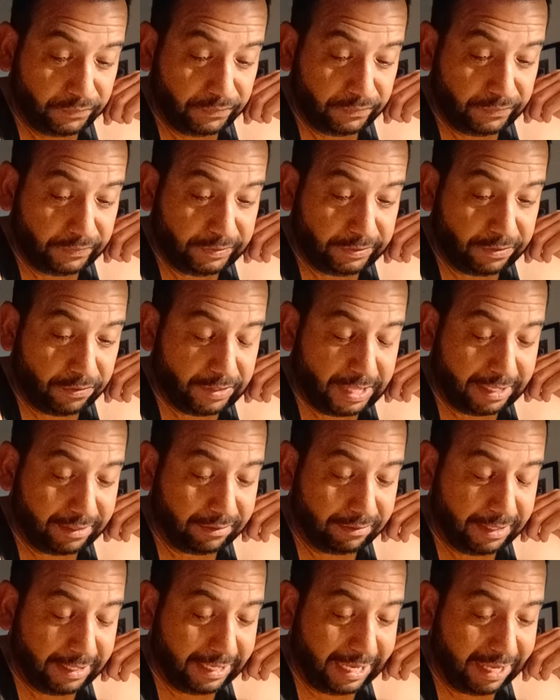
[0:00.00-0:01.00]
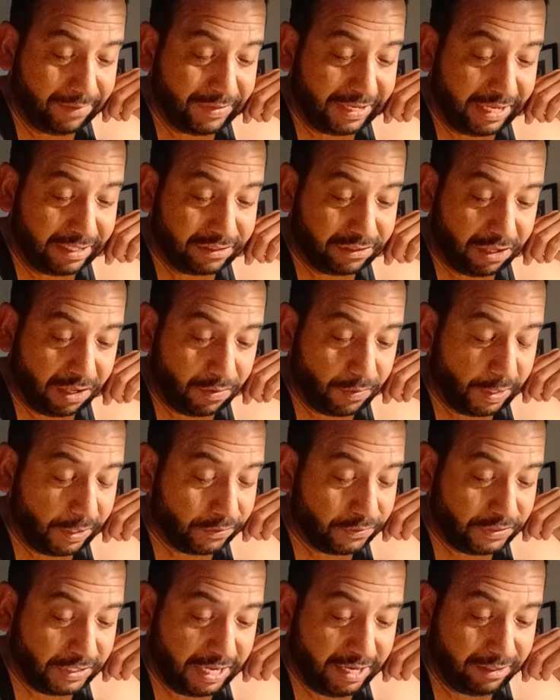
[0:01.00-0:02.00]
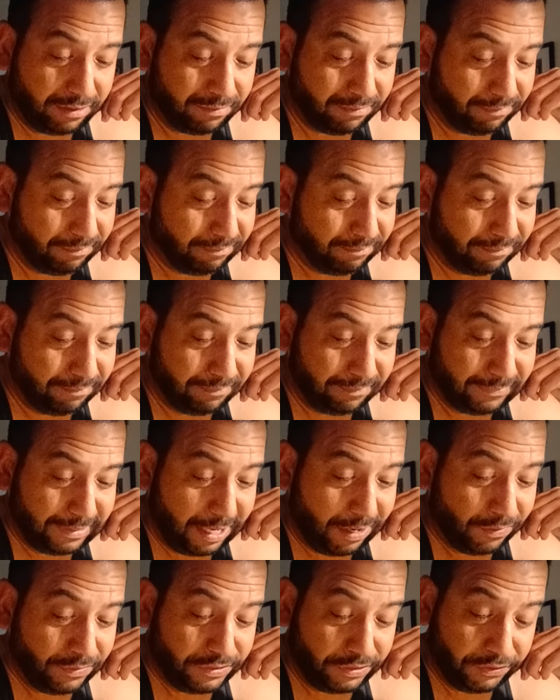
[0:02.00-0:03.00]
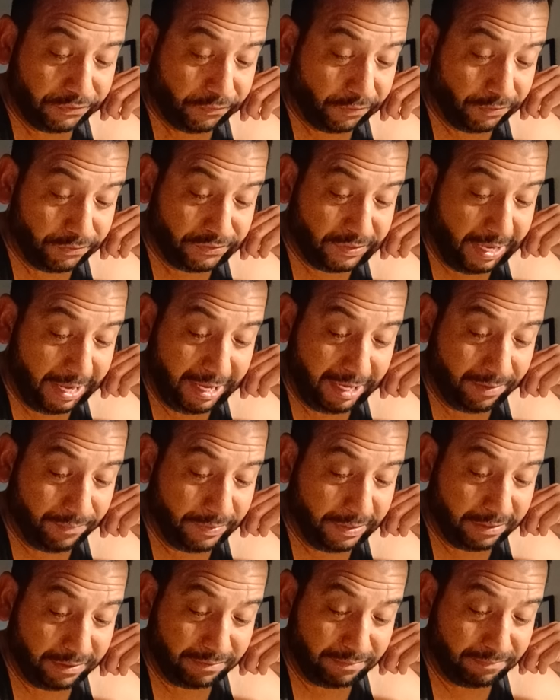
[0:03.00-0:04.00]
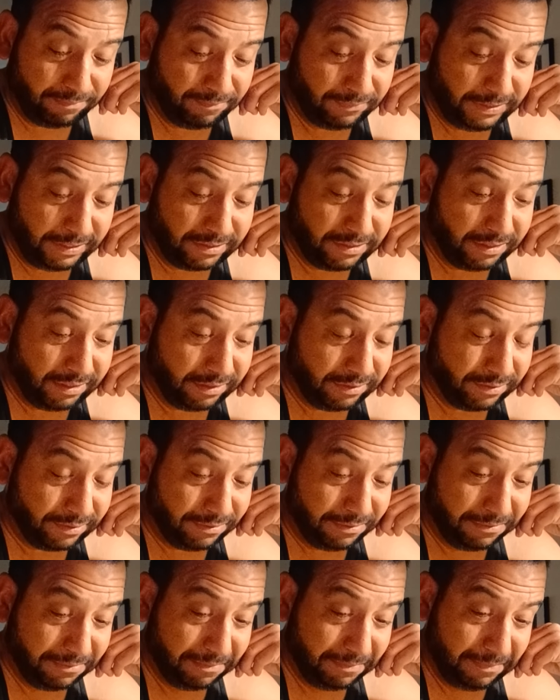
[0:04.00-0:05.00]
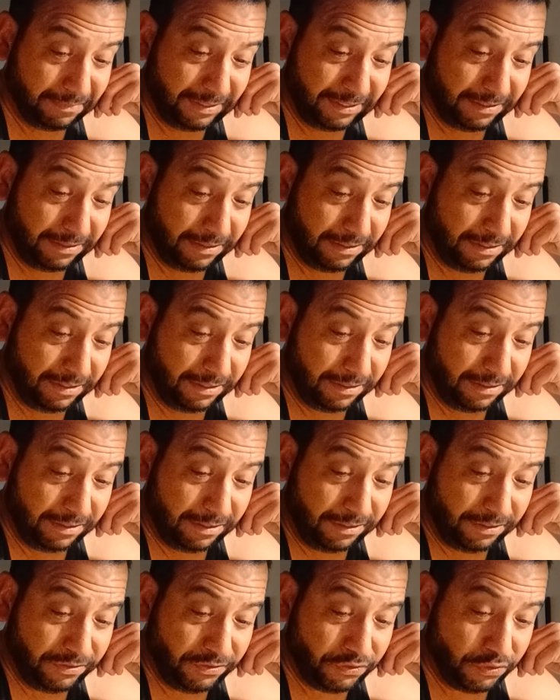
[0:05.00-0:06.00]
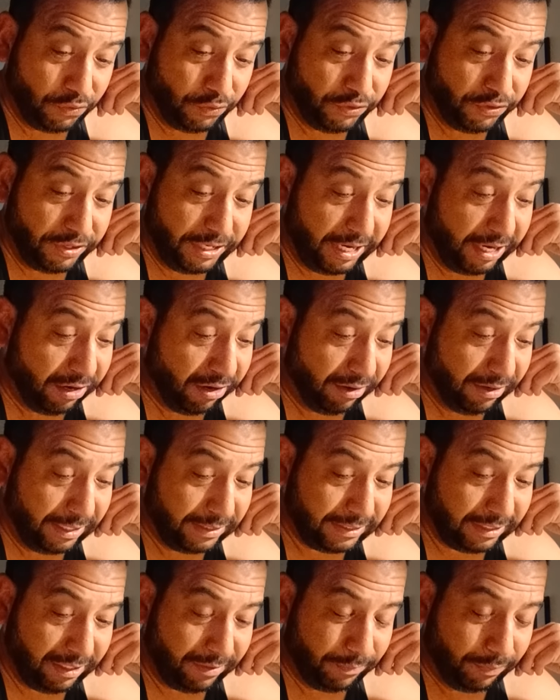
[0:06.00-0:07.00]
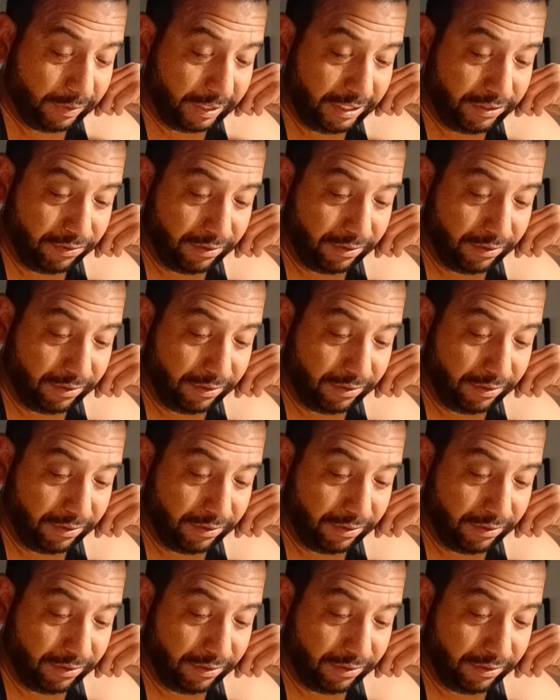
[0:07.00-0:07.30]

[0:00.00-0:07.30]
That game against Colorado State, that was his first game since his junior year because he didn't play during